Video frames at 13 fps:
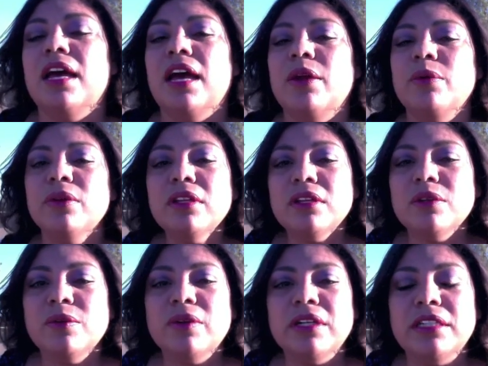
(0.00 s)
I really
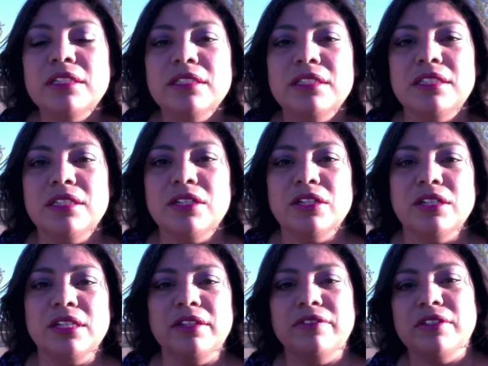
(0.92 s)
don't want to sit here
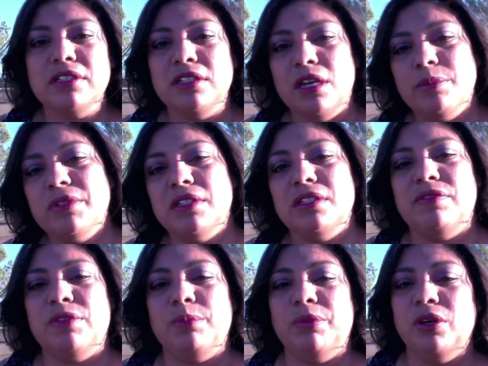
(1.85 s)
and give a synopsis of
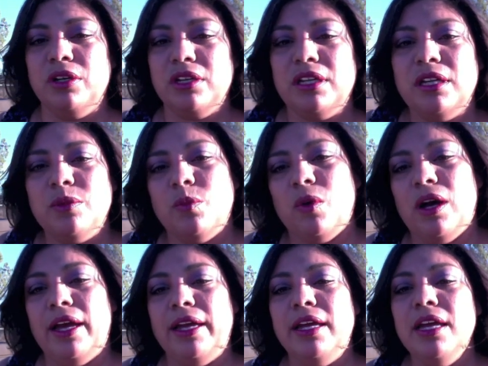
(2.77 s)
the book and
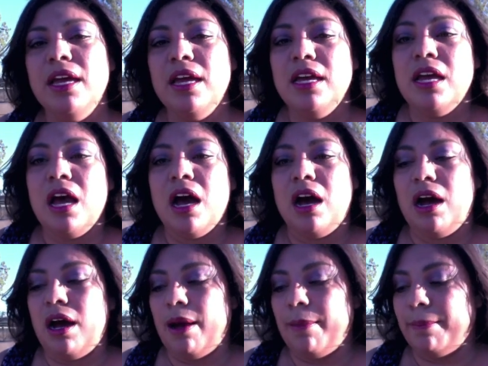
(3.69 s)
why.
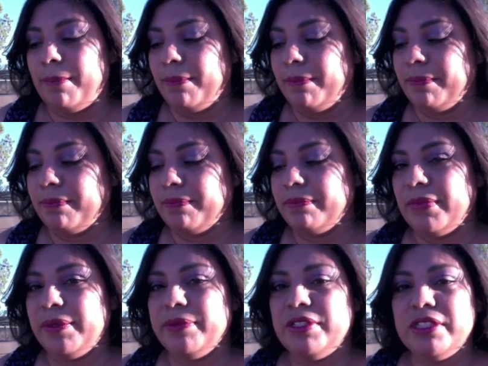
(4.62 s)
And
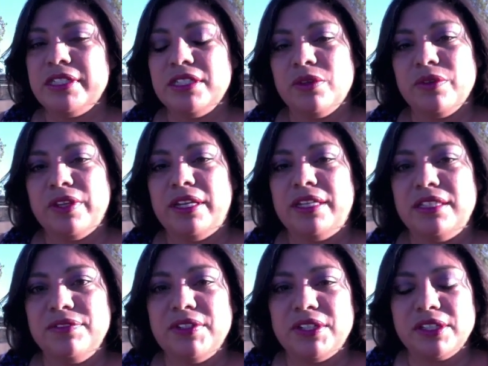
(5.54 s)
you just know that he's
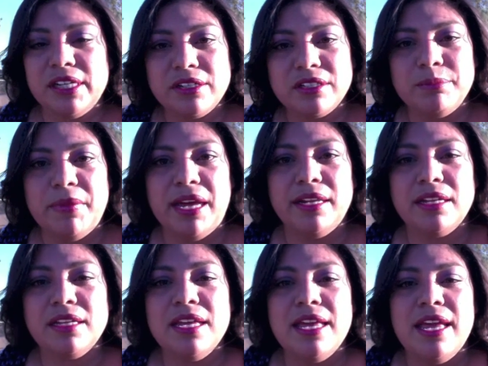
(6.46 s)
very
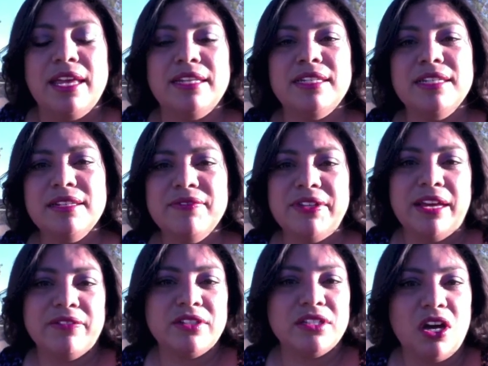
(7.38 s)
charismatic. And he didn't even
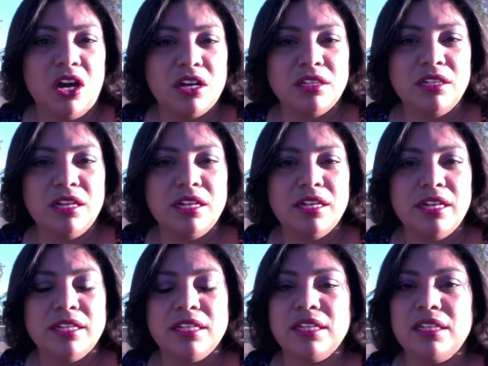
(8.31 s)
have to talk a lot,
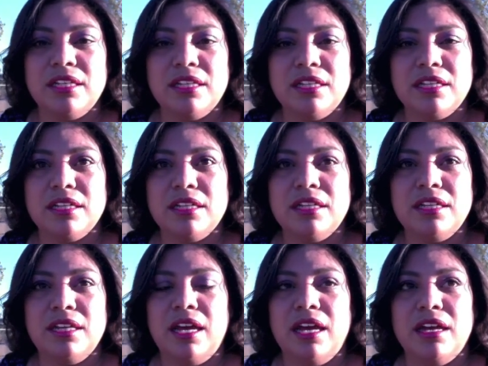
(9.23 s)
and he
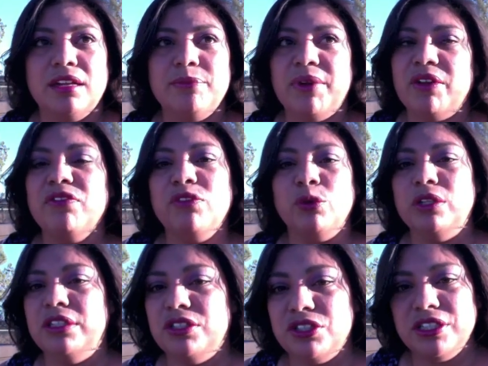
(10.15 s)
had my full
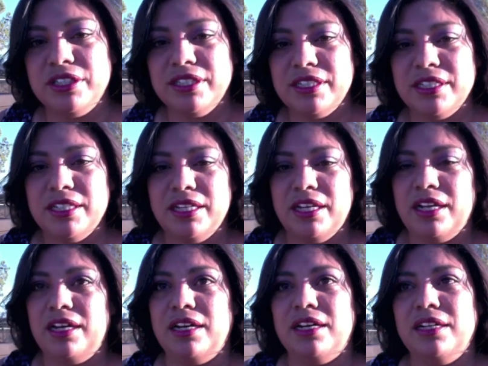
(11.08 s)
interest.
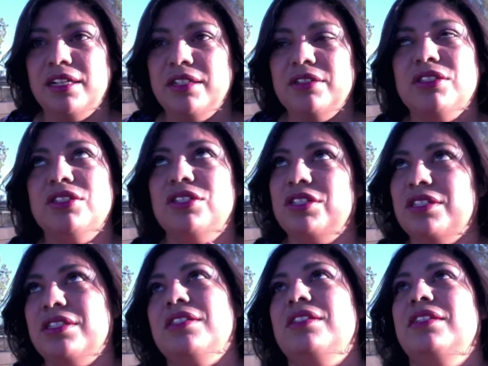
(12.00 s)
He's
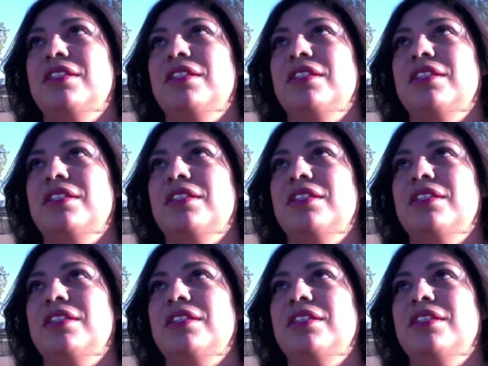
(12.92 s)
just...